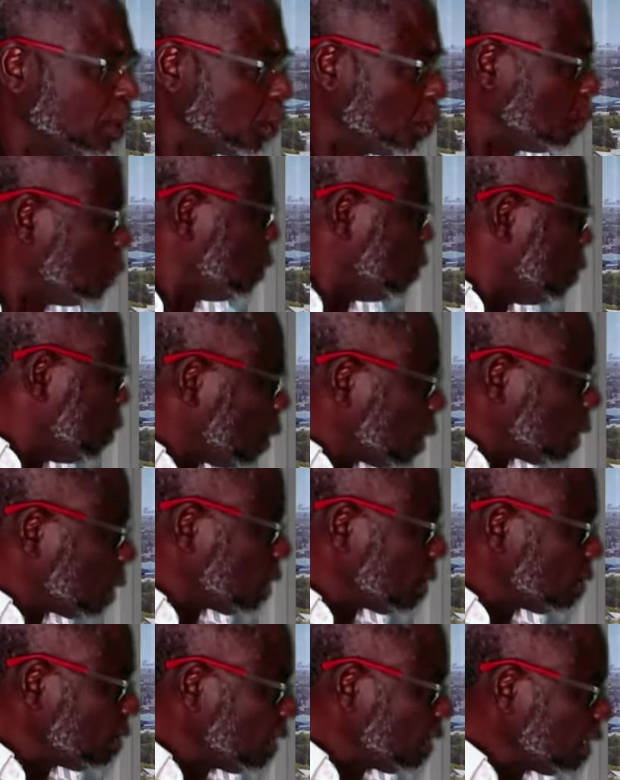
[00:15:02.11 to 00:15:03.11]
You
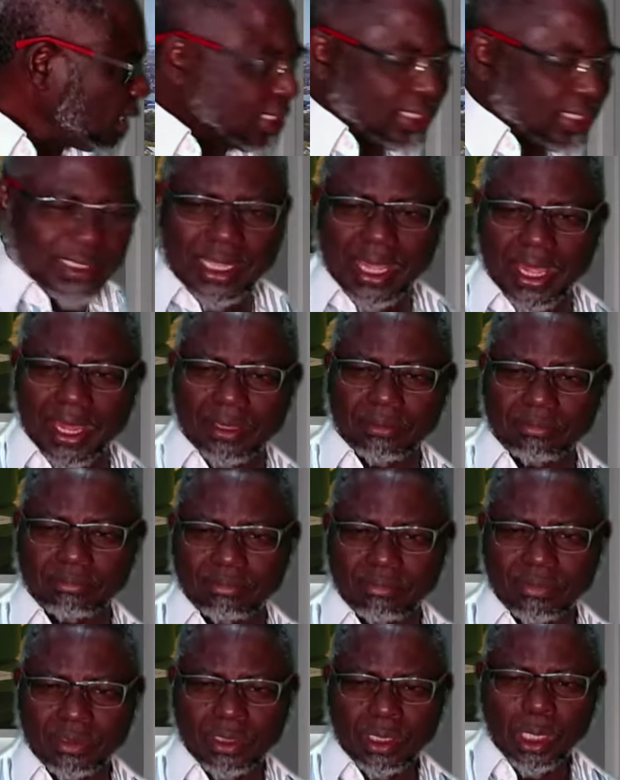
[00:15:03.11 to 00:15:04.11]
look, he's there.
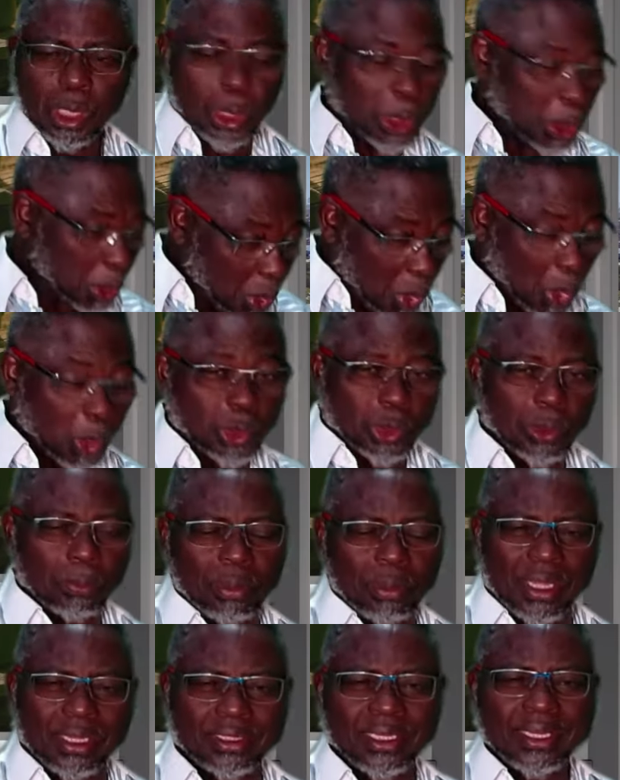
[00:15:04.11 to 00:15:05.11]
You go to
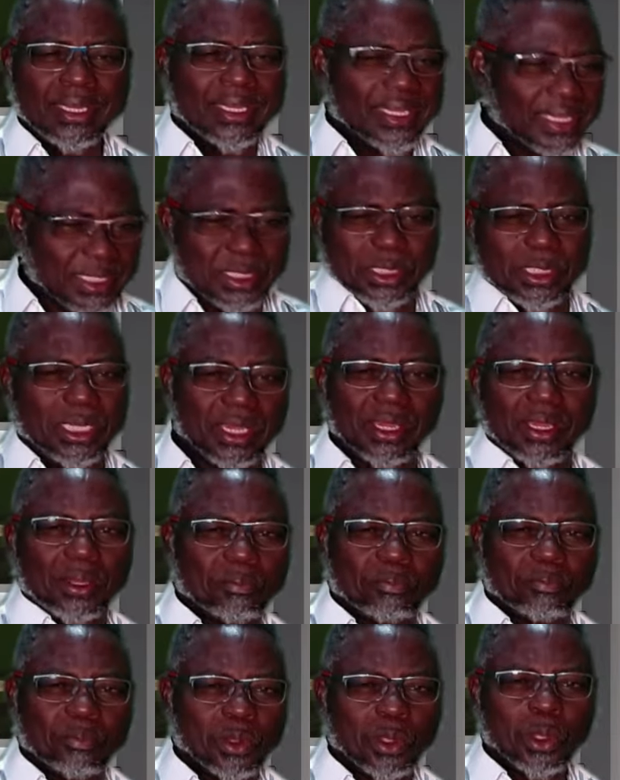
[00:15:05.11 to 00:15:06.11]
bed, he's there.
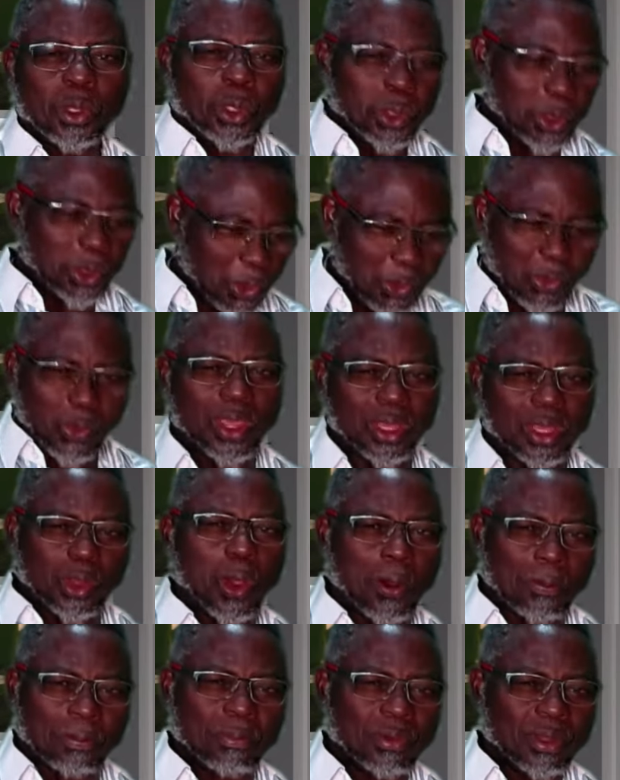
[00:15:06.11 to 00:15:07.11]
You wake
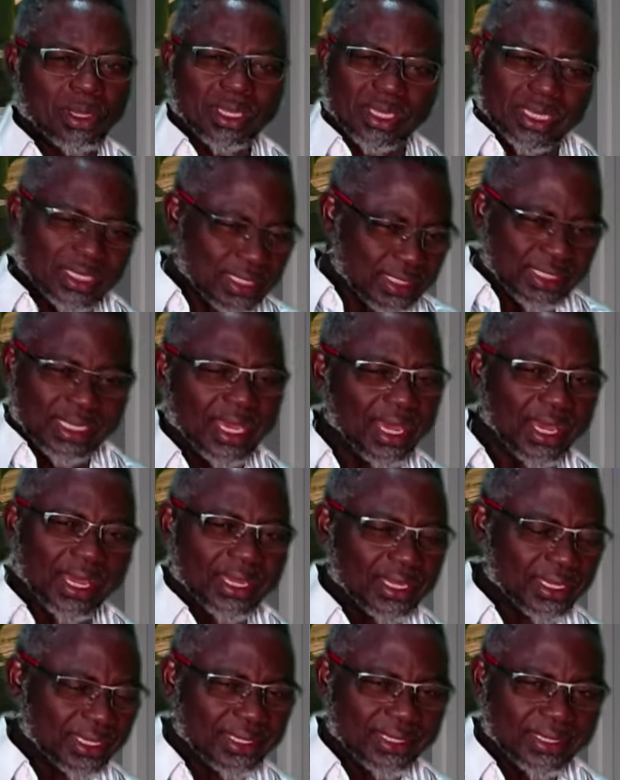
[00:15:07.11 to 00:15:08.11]
up, he's there.
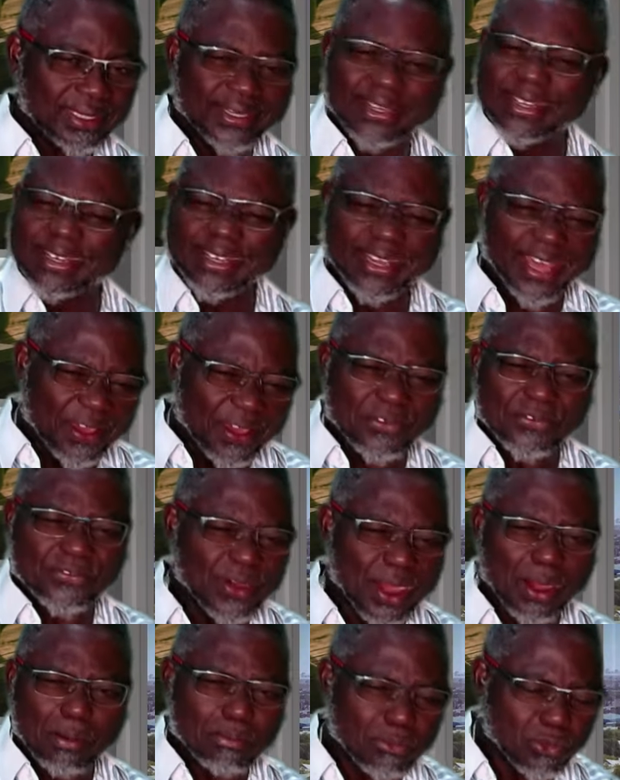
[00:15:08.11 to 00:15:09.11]

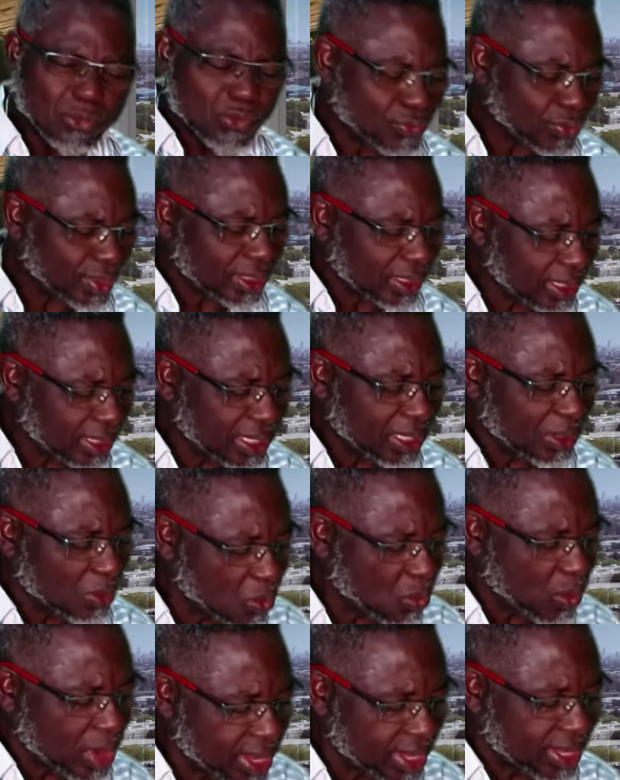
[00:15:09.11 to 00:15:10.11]
Never moving
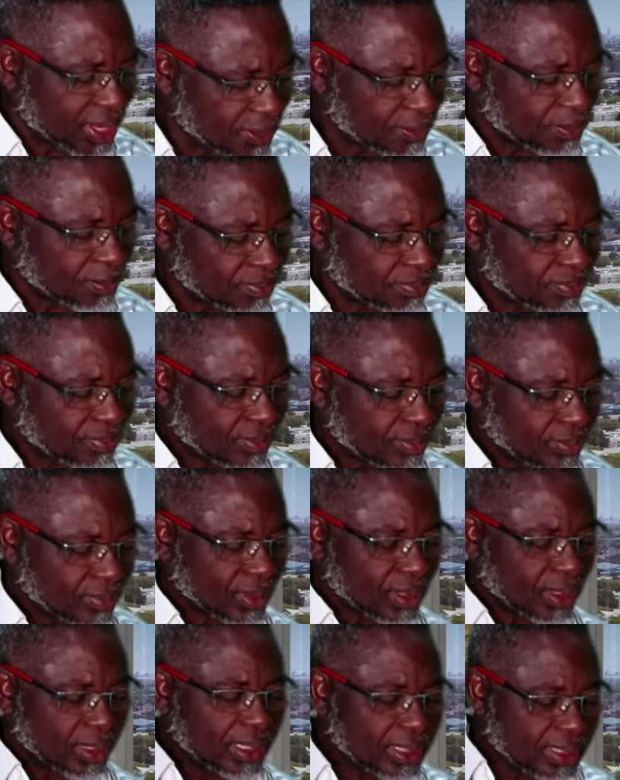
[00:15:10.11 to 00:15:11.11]
away
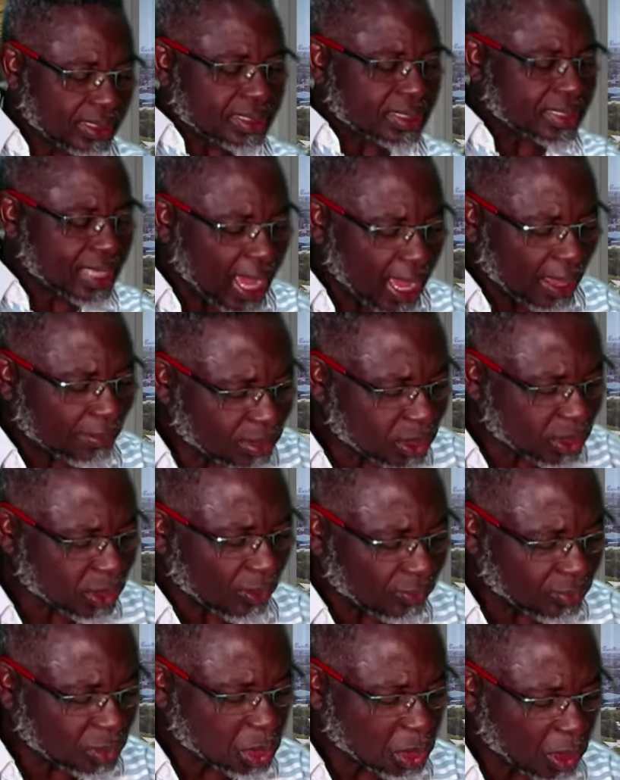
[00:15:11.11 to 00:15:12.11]
in times
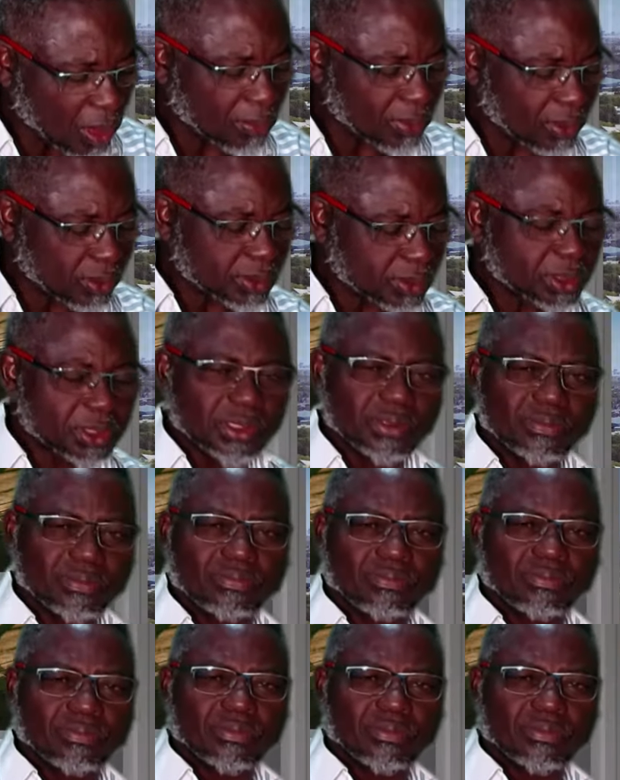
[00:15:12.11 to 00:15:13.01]
of troubles.